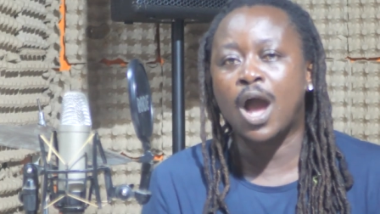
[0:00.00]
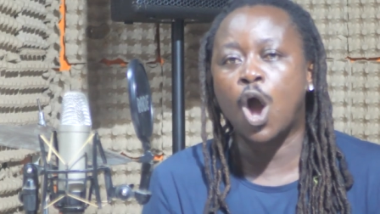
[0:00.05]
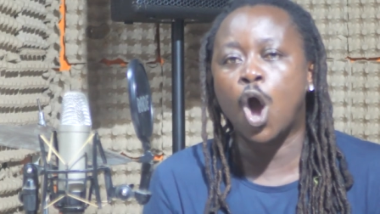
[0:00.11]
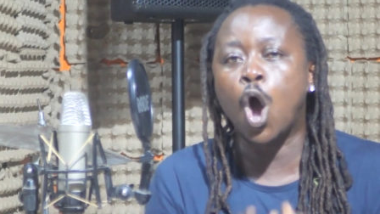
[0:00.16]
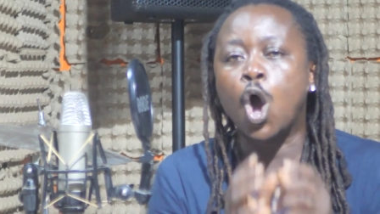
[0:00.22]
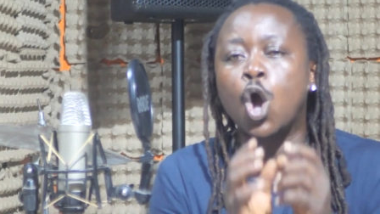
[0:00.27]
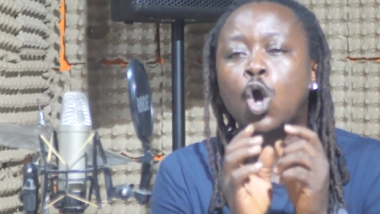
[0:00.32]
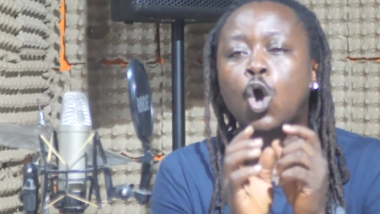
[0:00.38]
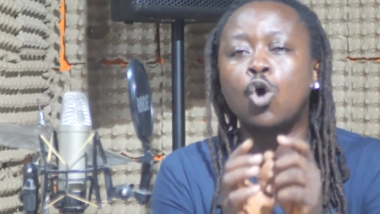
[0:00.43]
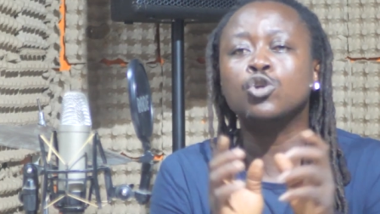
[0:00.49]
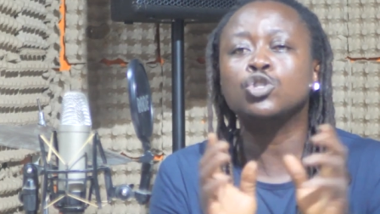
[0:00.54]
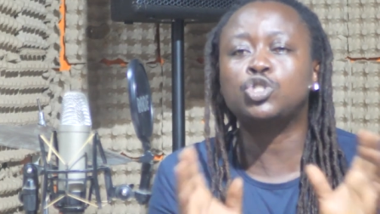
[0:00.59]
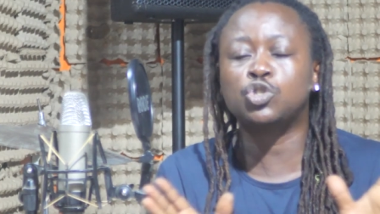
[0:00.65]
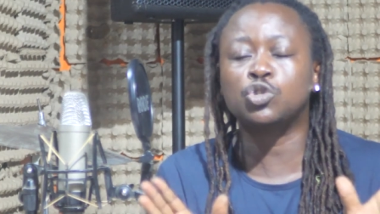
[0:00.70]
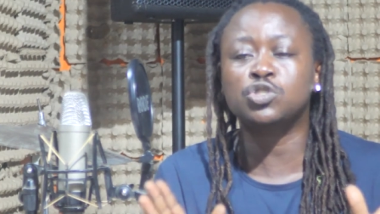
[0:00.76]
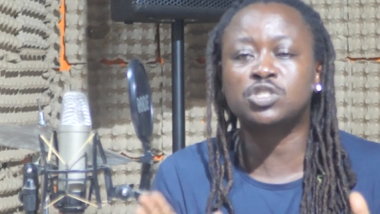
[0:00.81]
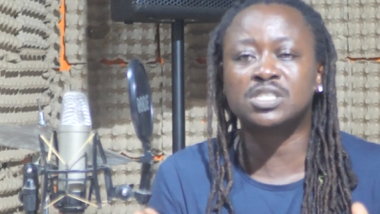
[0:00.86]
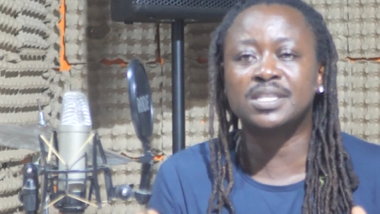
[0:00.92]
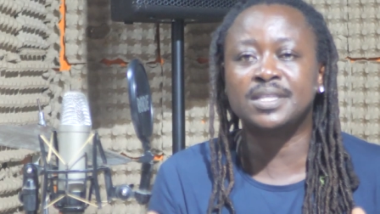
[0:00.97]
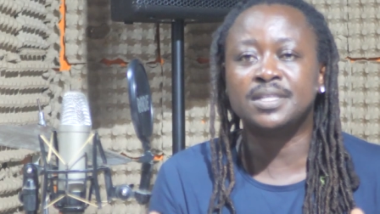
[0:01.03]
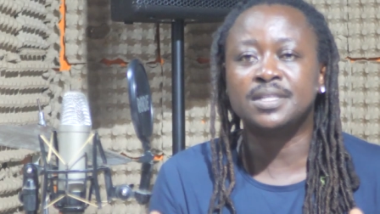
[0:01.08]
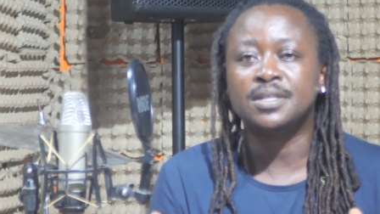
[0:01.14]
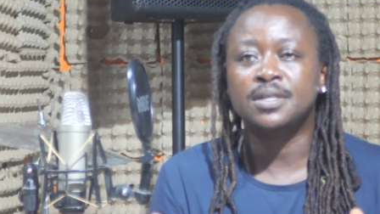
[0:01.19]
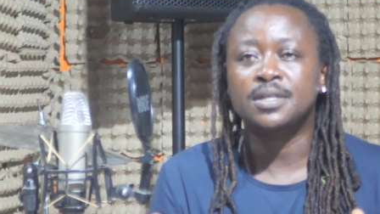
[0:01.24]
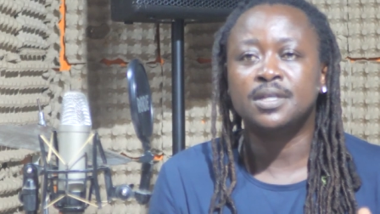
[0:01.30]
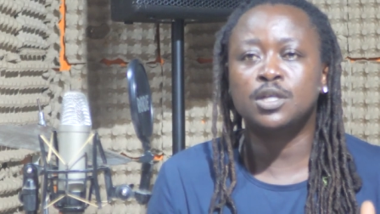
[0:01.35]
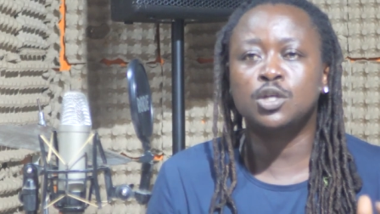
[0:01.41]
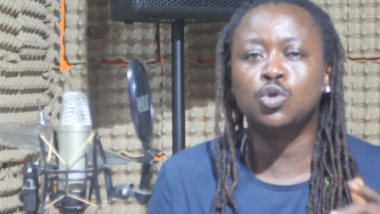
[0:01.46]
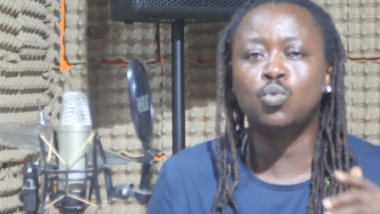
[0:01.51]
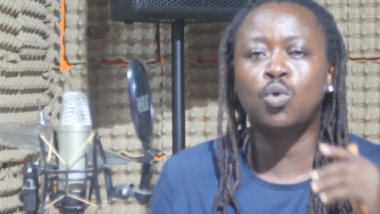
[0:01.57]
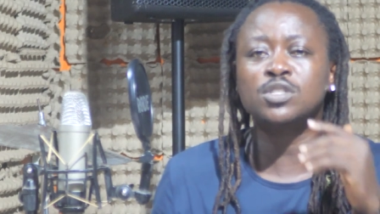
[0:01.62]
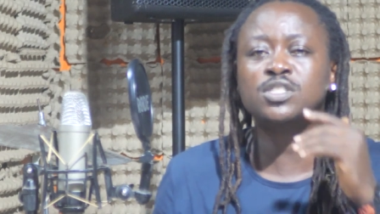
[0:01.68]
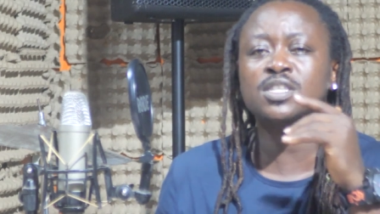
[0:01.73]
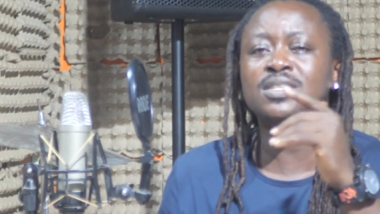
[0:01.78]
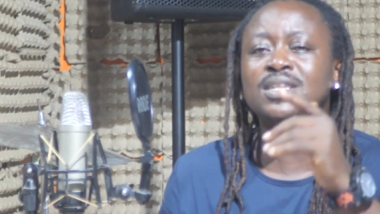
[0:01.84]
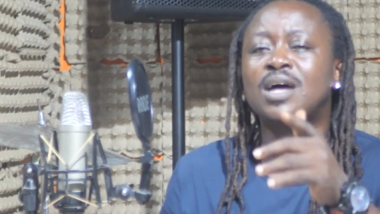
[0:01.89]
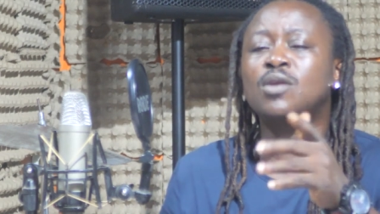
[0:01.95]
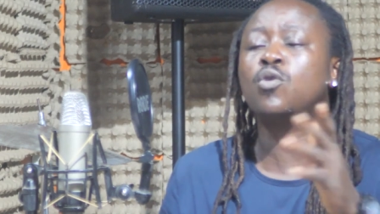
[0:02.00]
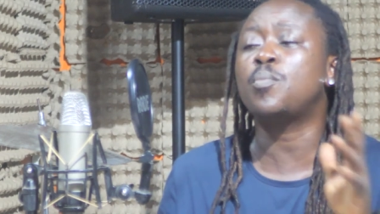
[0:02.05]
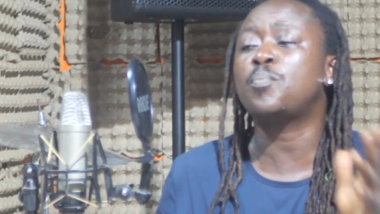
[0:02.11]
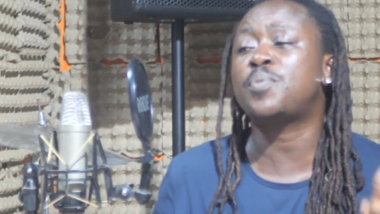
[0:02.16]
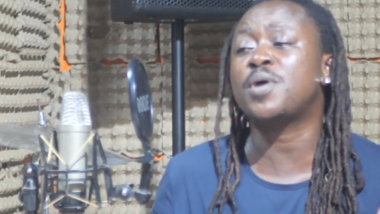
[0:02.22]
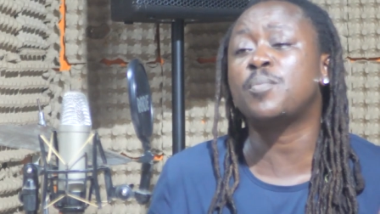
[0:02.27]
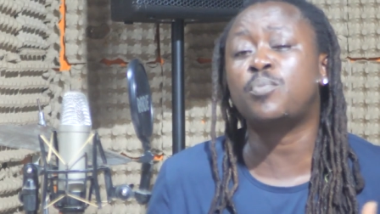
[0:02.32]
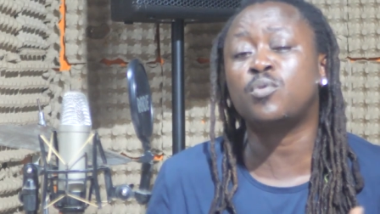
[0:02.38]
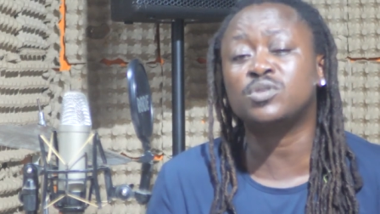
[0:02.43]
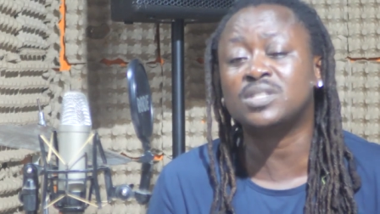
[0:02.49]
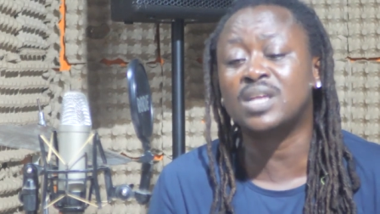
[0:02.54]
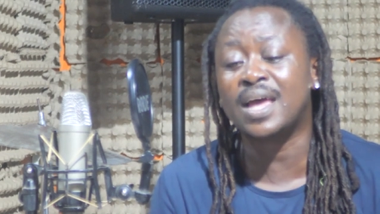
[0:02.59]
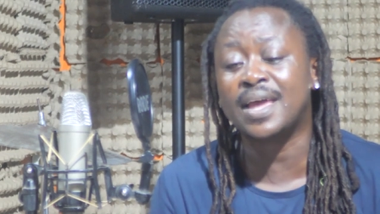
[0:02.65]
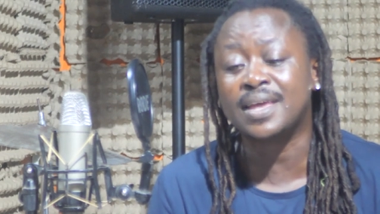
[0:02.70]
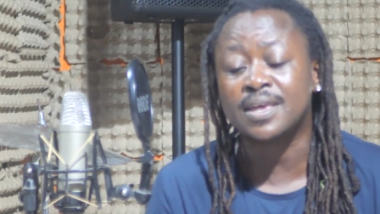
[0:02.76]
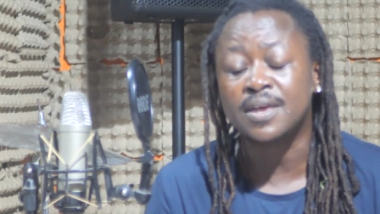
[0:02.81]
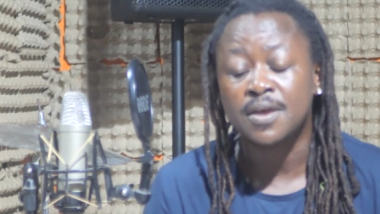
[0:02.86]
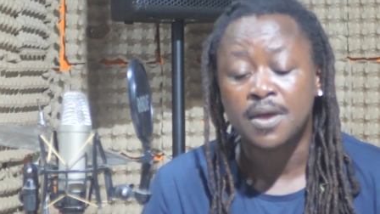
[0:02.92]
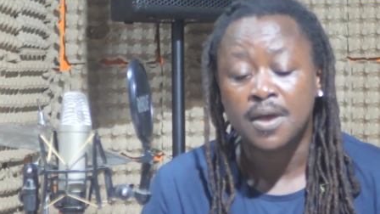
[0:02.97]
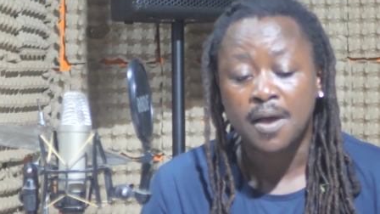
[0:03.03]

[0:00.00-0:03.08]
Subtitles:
unconsciously. It wasn't done on purpose, like